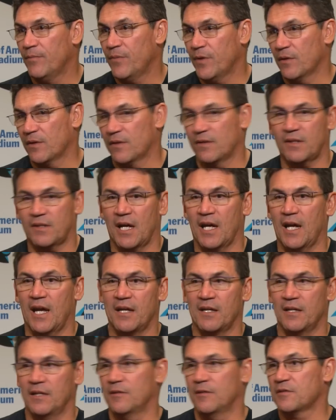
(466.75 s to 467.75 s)
you know, this guy
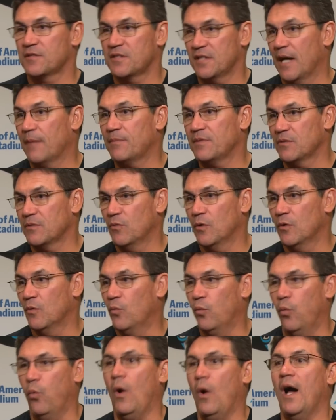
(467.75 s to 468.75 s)
had an interception. Well,
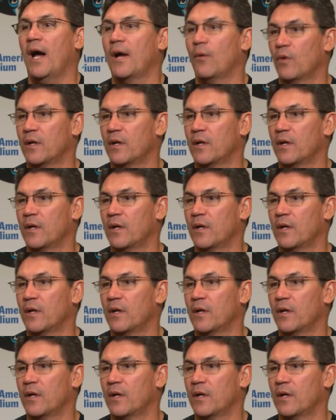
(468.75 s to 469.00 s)
why?